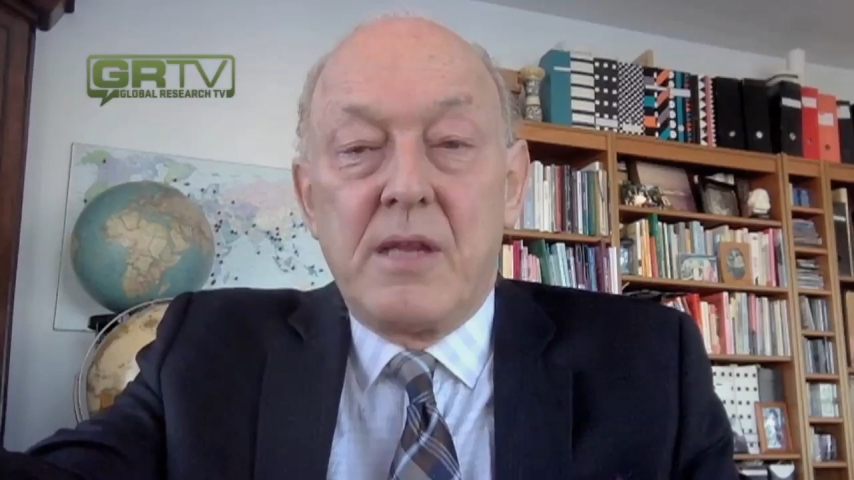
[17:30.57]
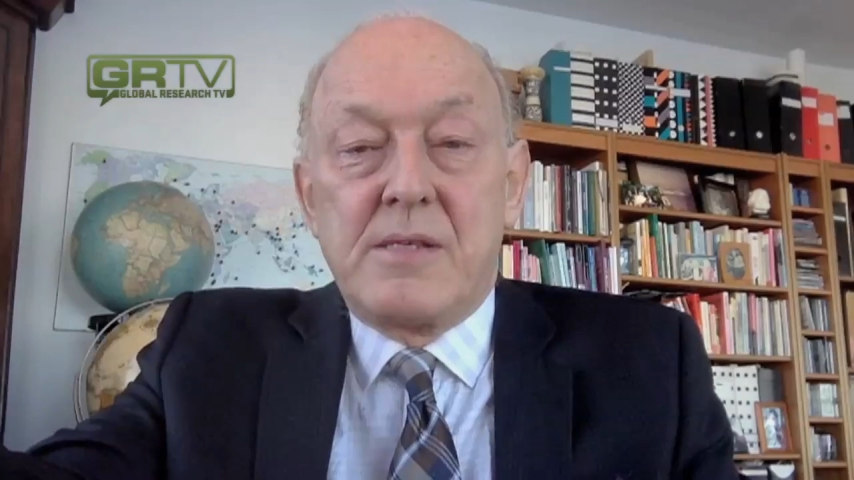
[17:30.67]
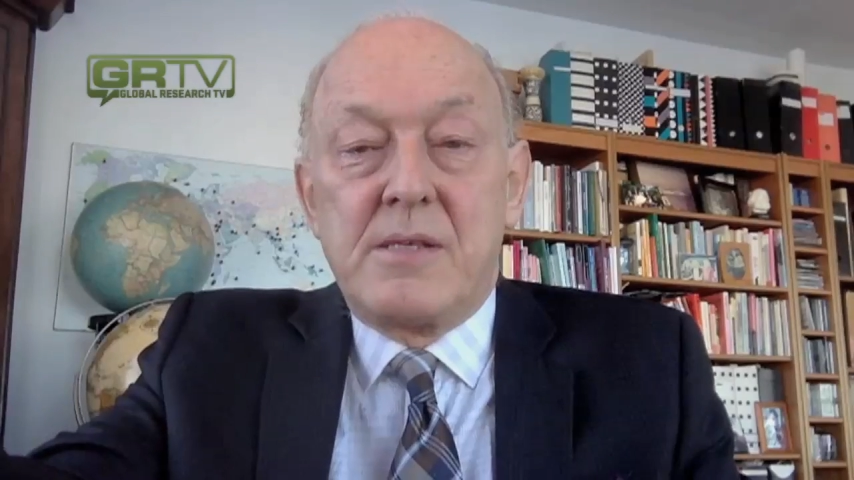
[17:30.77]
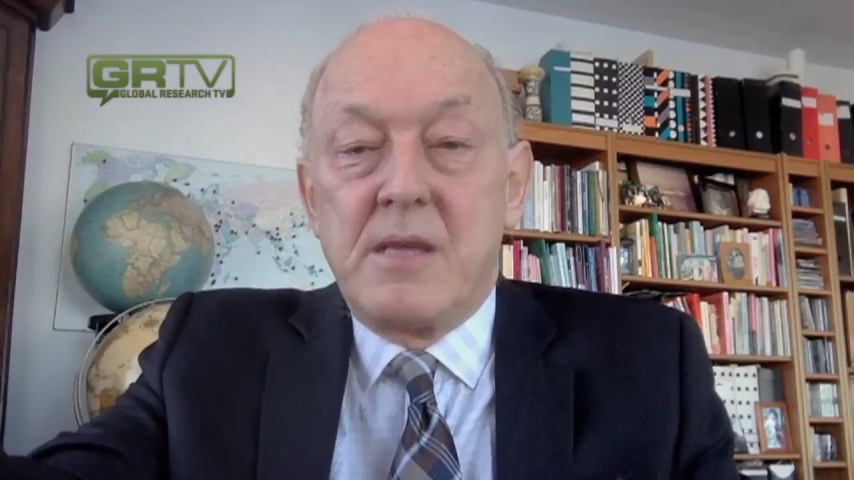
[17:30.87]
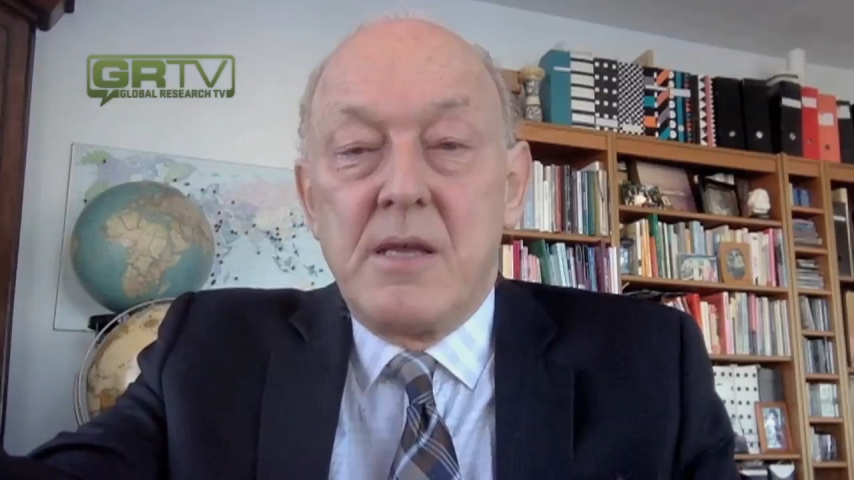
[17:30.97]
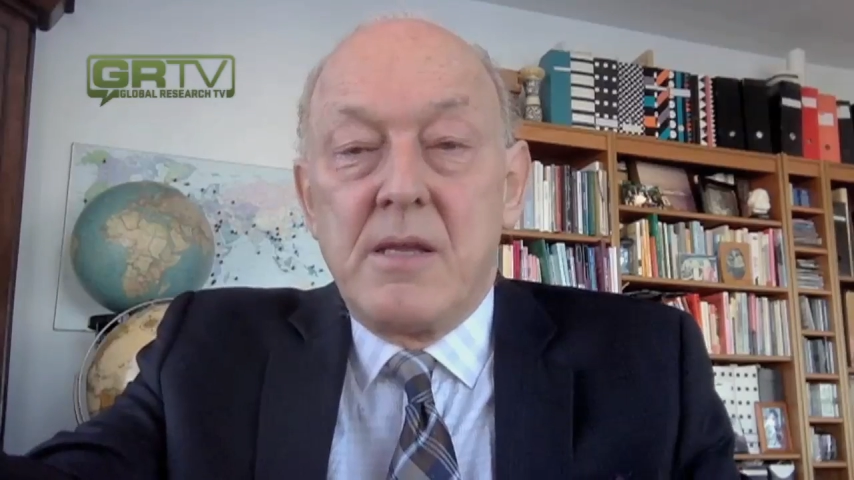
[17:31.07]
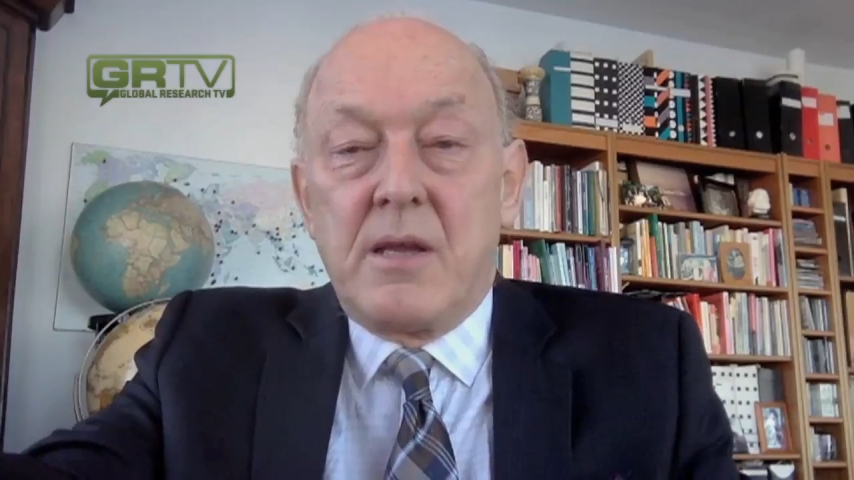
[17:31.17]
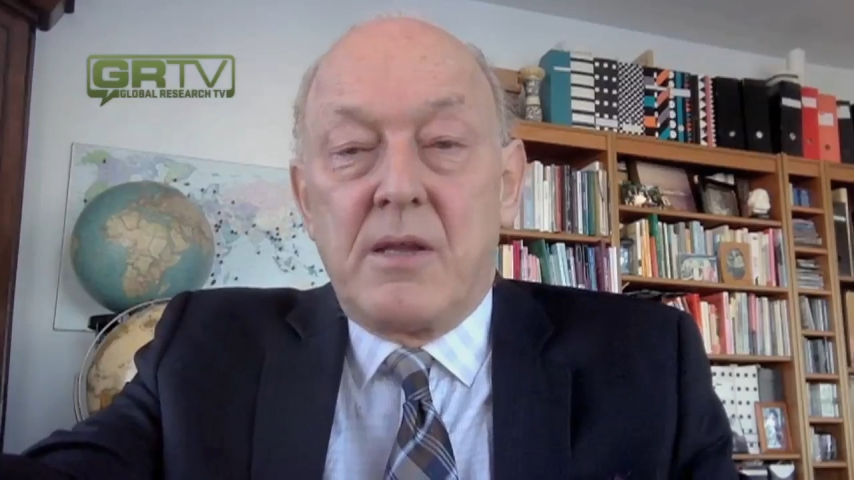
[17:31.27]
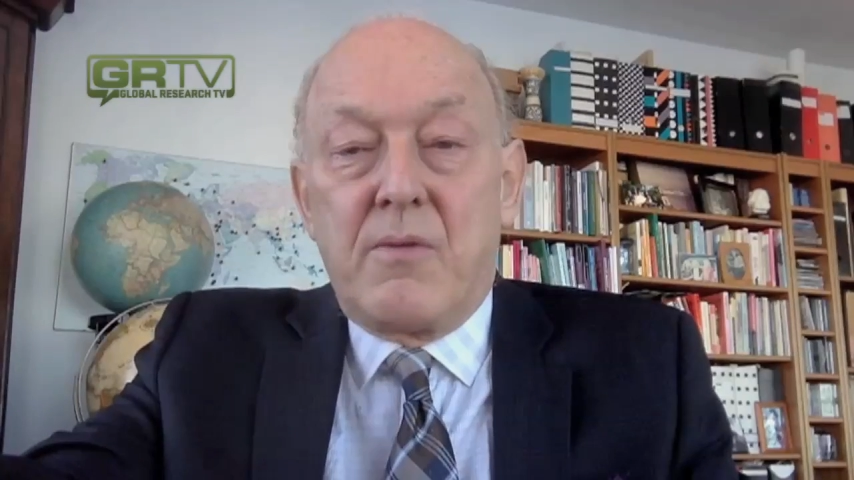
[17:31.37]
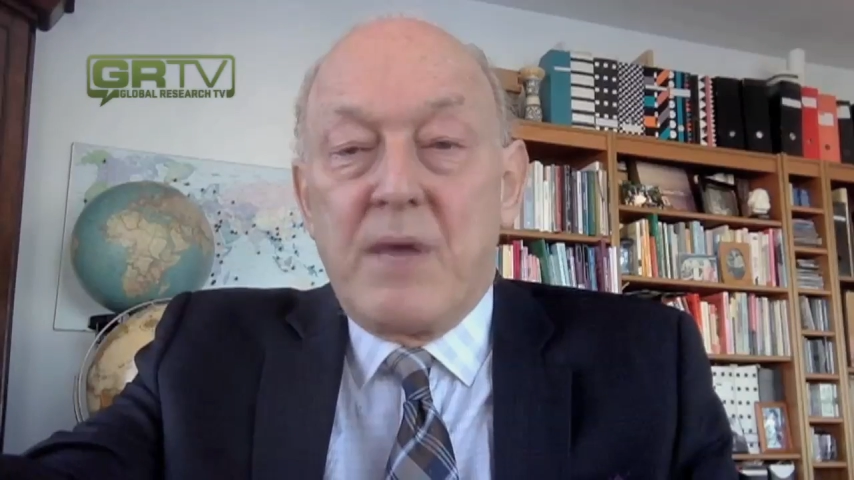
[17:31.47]
There's
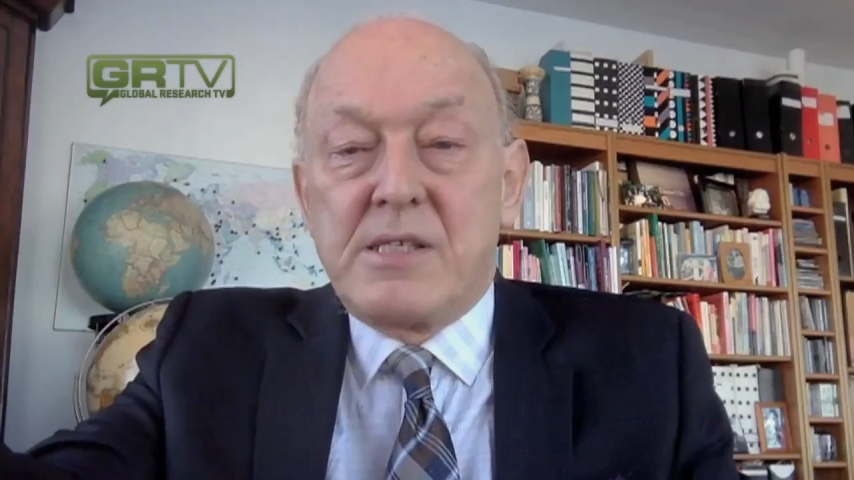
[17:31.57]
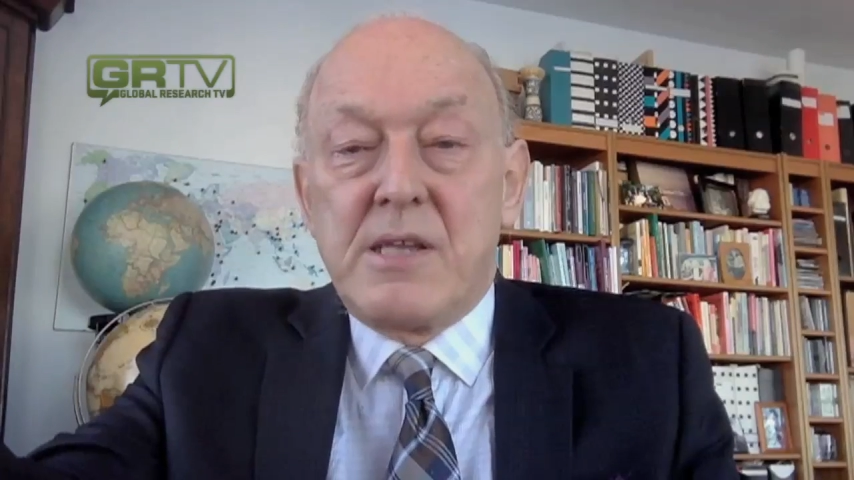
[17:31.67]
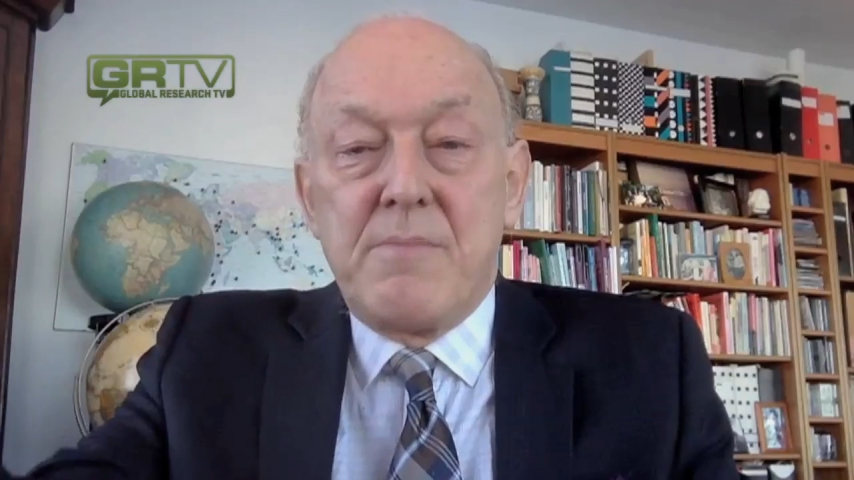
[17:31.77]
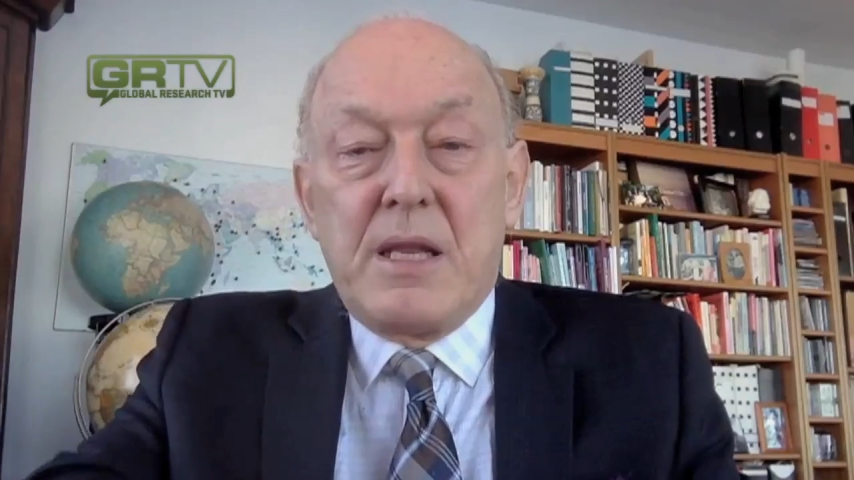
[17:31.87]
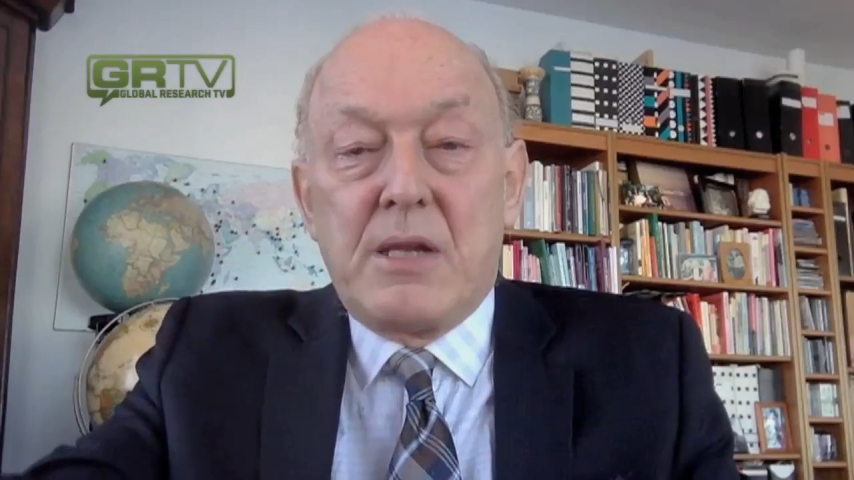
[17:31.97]
the Western